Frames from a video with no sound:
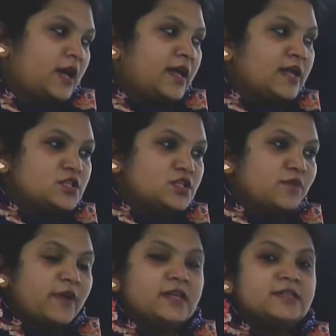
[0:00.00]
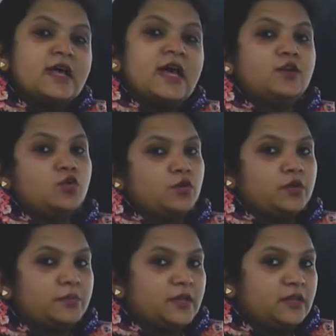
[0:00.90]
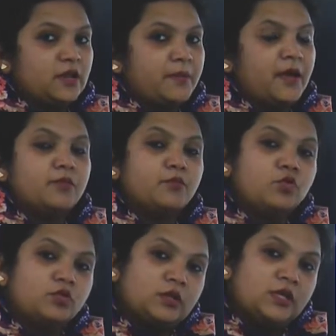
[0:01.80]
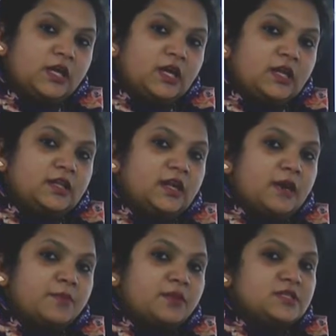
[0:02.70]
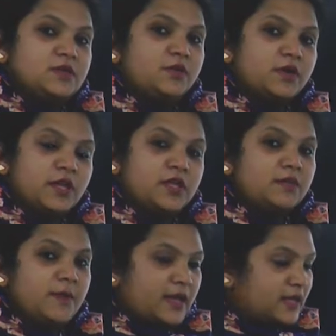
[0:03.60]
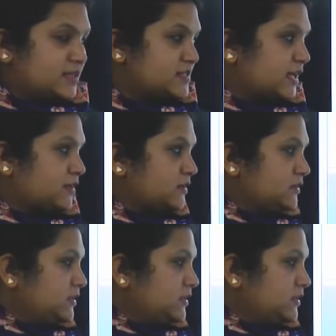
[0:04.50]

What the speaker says: ING, Vyasa and Kotak Mahindra Bank. Both the companies are working in the banking sector.